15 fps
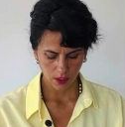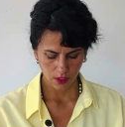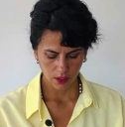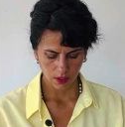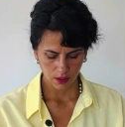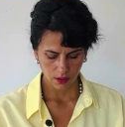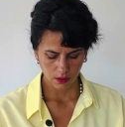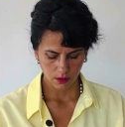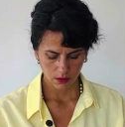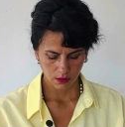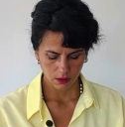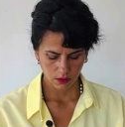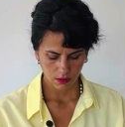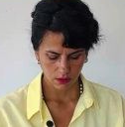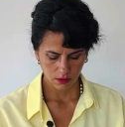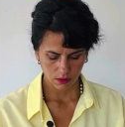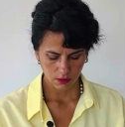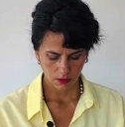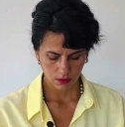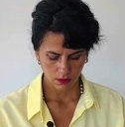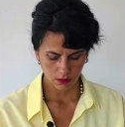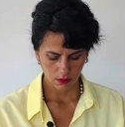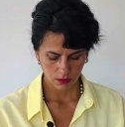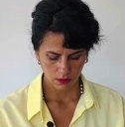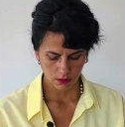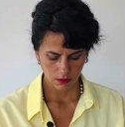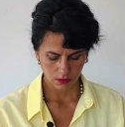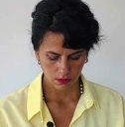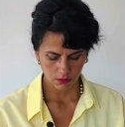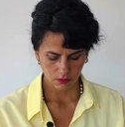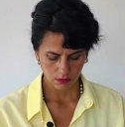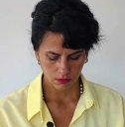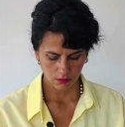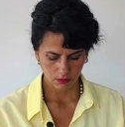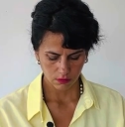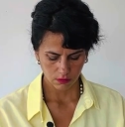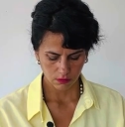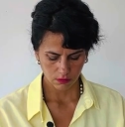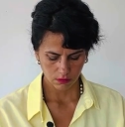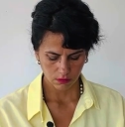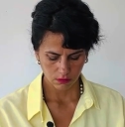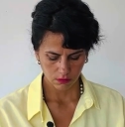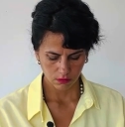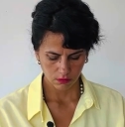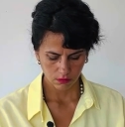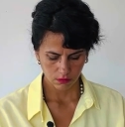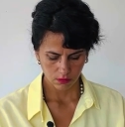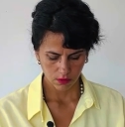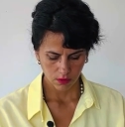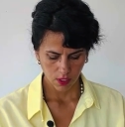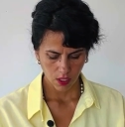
(no one is talking)